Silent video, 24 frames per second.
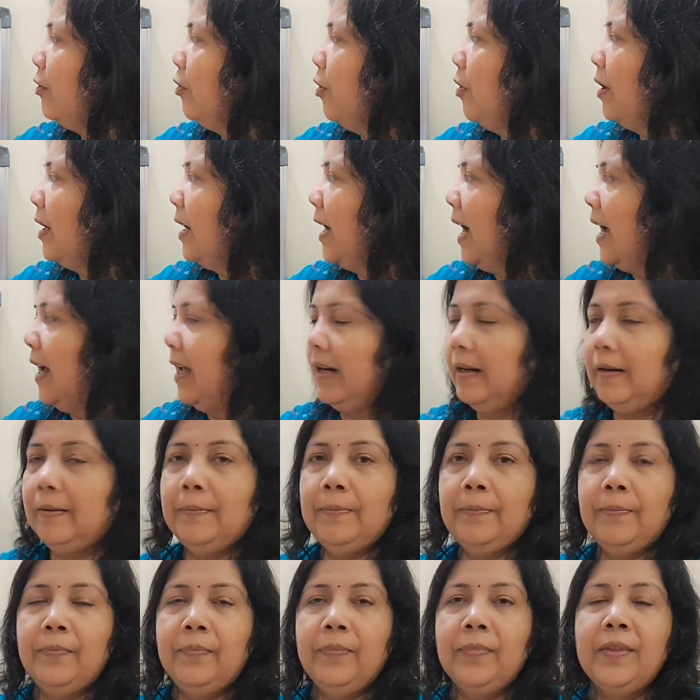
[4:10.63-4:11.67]
or are.
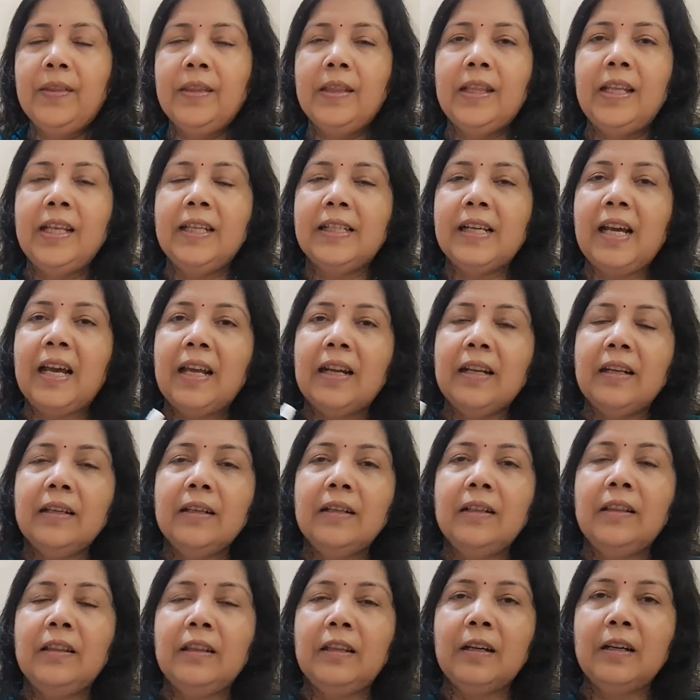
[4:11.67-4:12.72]
These are
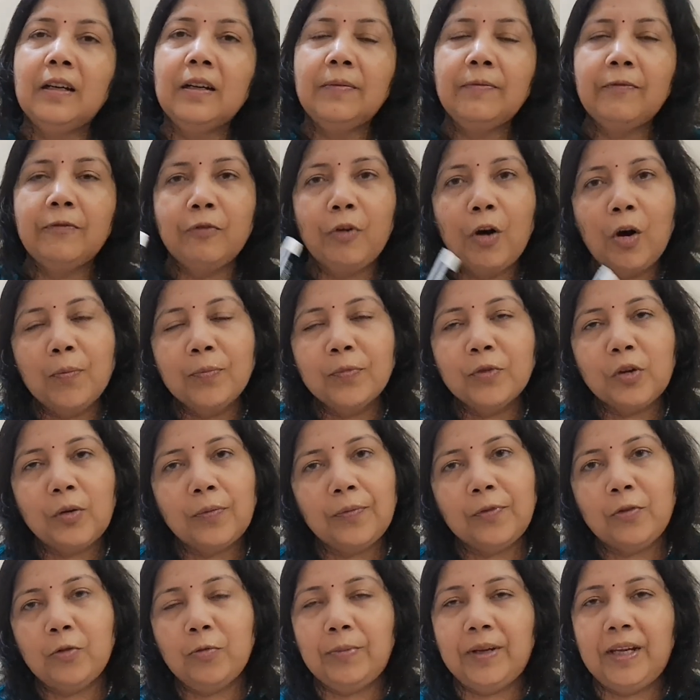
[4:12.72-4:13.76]
the forms
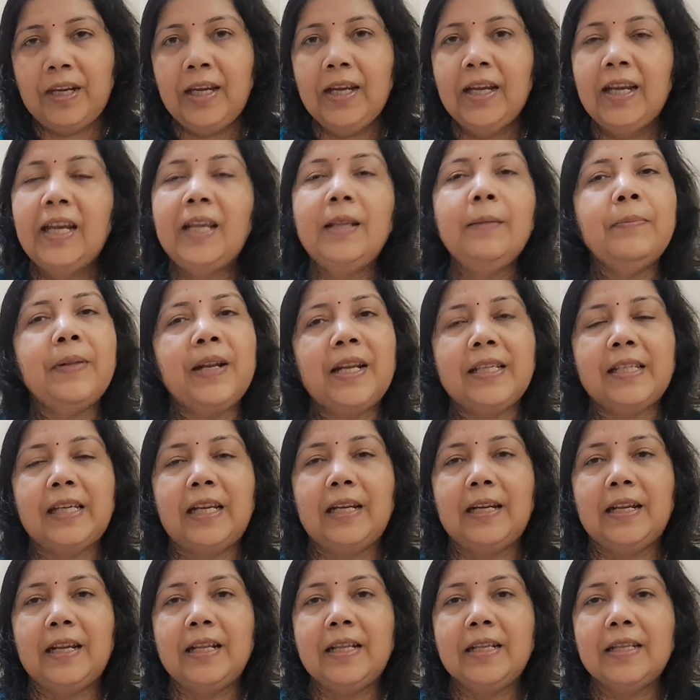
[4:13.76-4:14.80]
of to be in
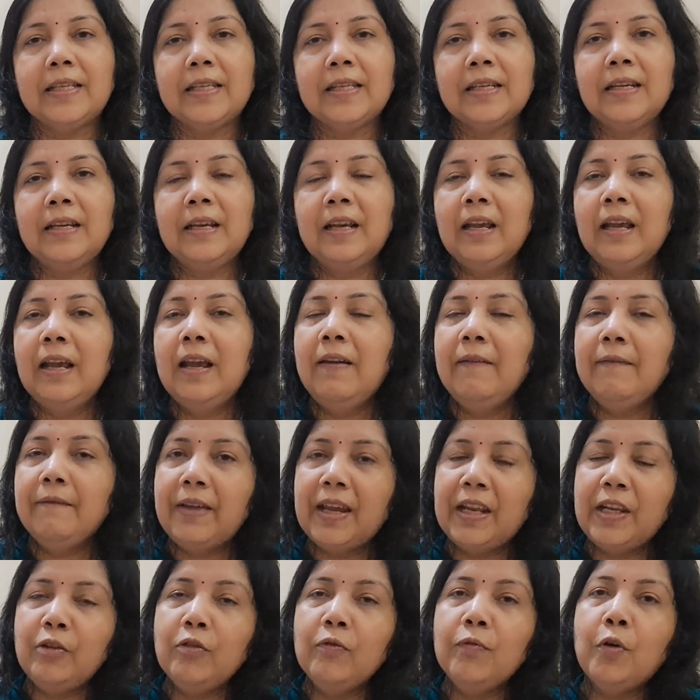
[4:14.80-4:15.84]
present tense.
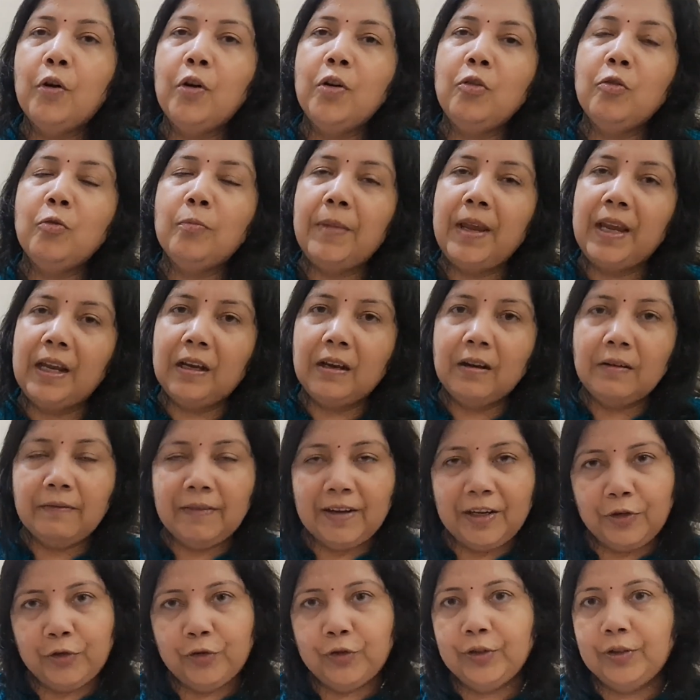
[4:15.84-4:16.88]
When you want to make a
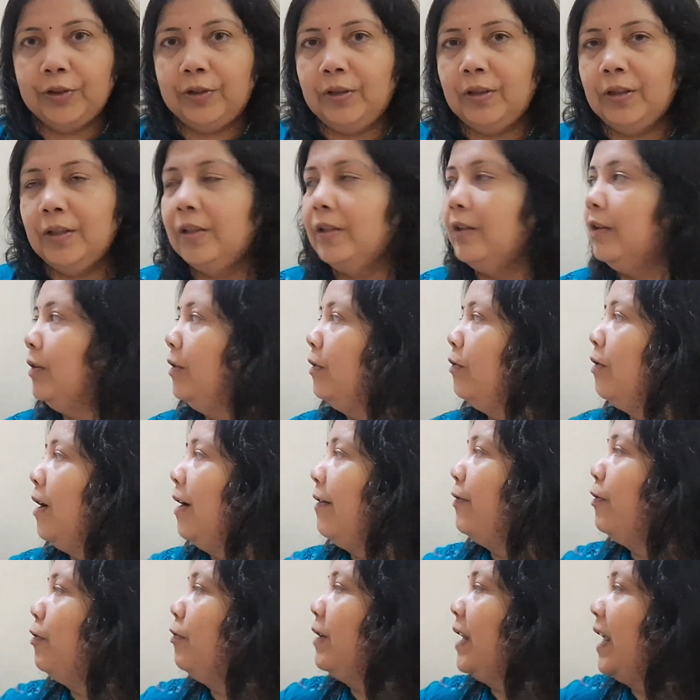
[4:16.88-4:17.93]
question, you
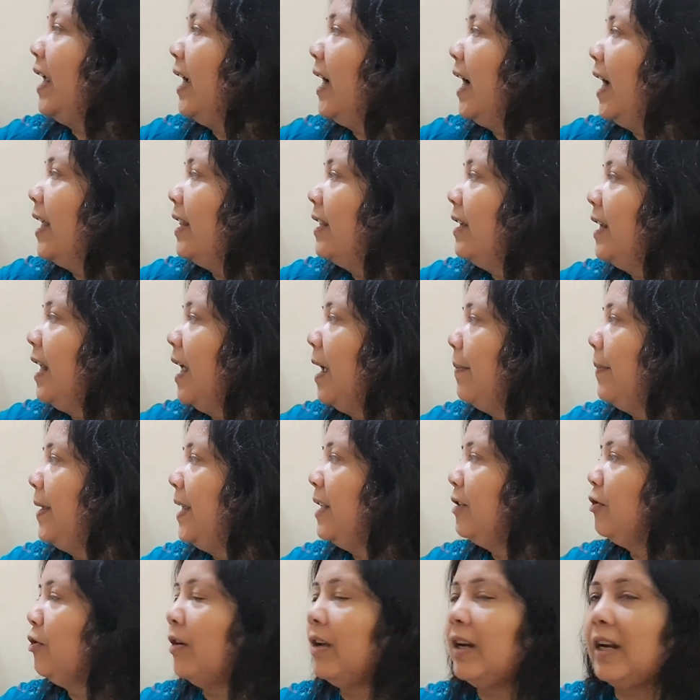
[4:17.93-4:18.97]
have to take either am,
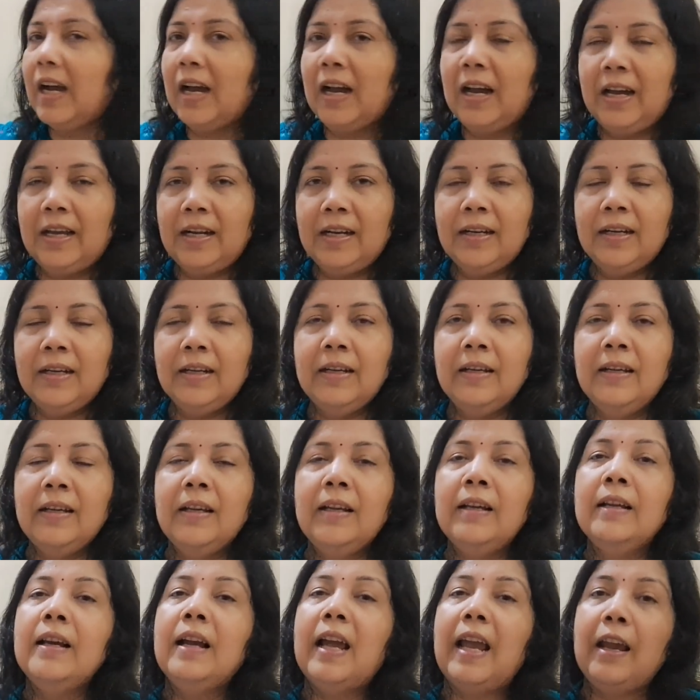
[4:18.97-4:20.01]
is or are
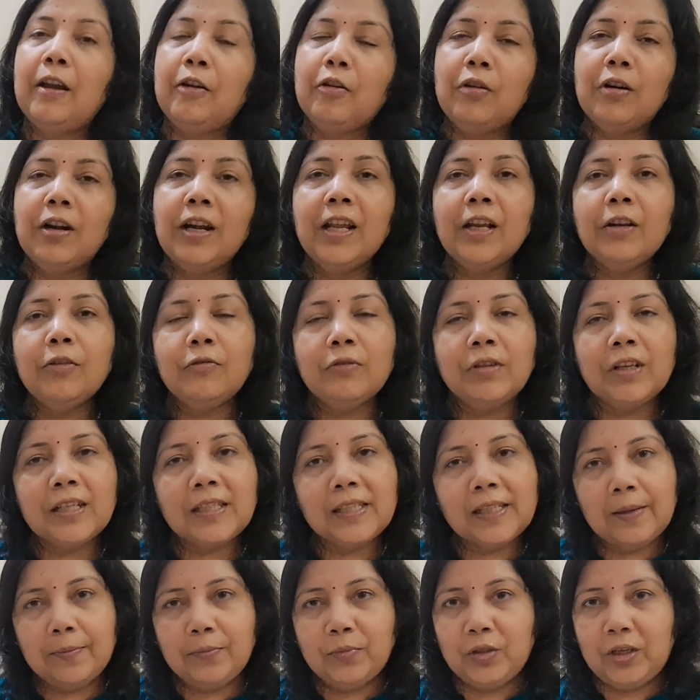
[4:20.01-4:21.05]
according to the
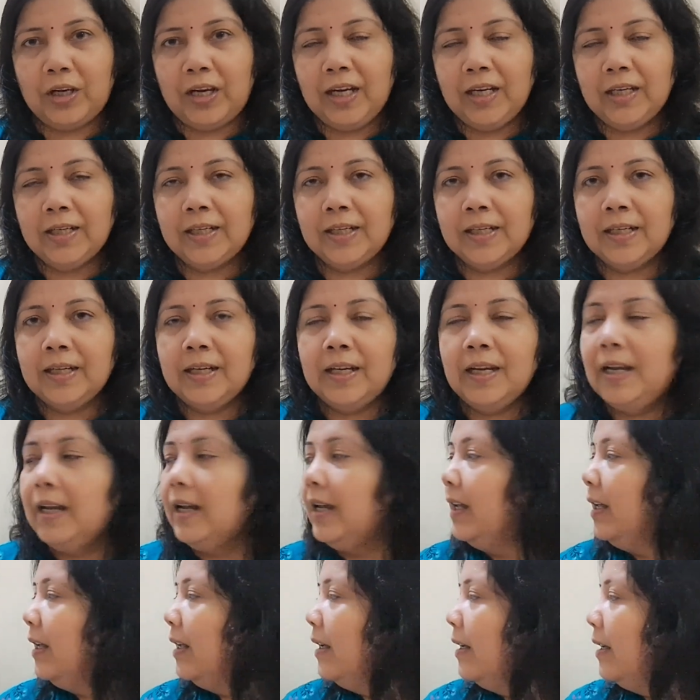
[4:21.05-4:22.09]
subject.
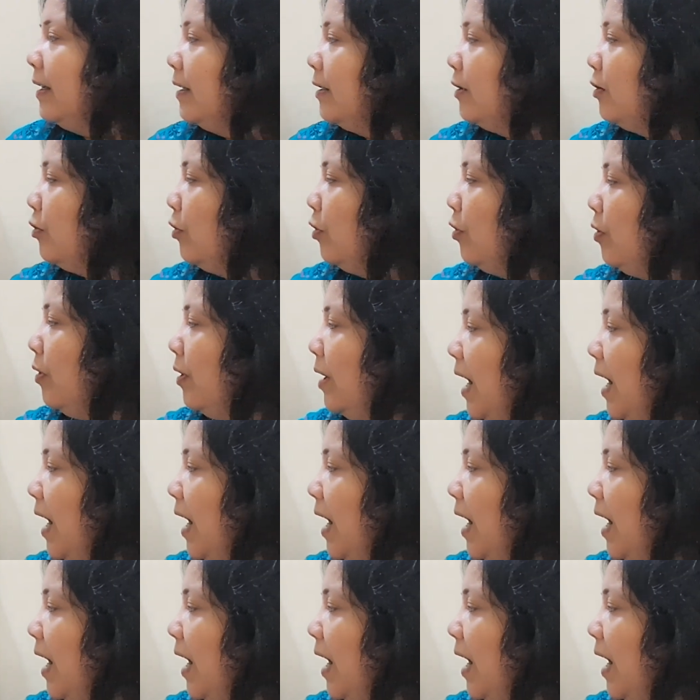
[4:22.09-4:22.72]
So